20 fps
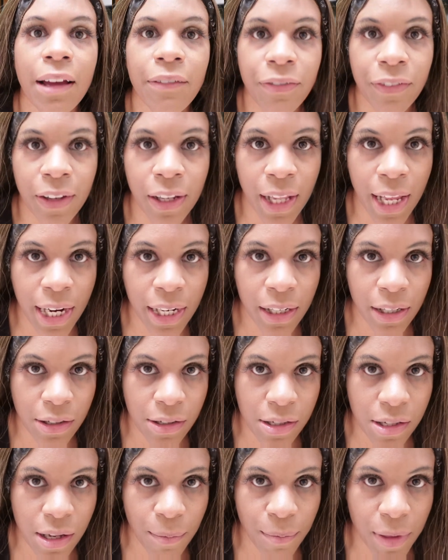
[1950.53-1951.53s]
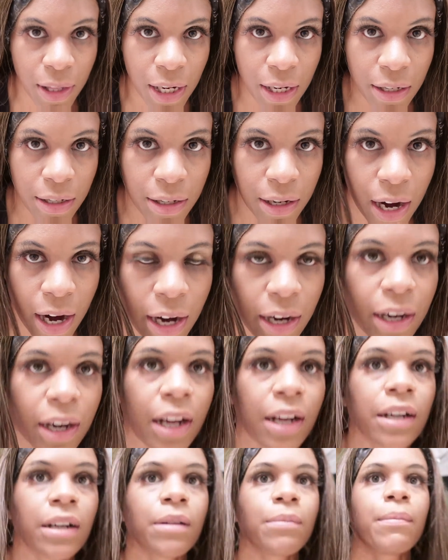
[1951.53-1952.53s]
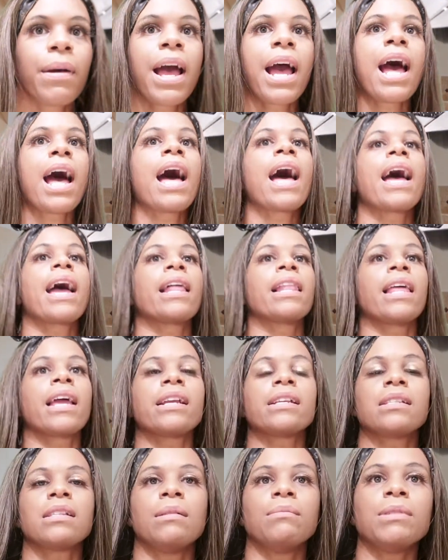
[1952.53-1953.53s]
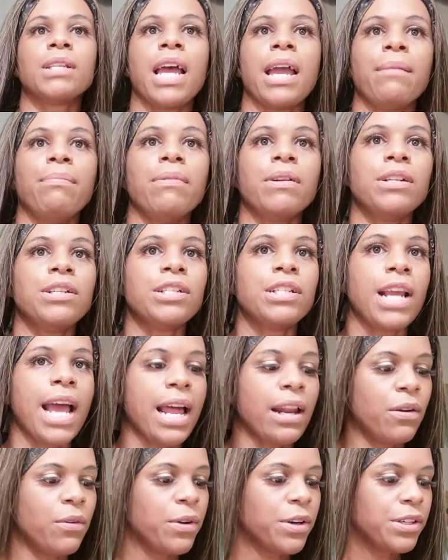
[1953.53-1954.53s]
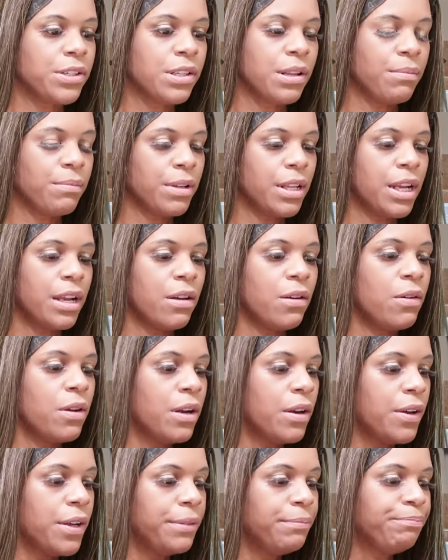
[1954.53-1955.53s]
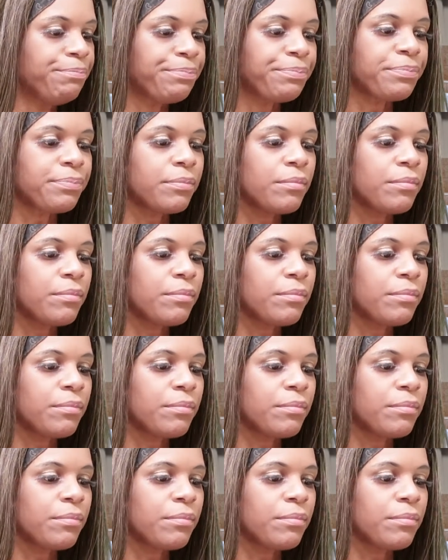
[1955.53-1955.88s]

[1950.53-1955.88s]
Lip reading: I feel like there's something dark under my eye, like some type of shadow or something going on.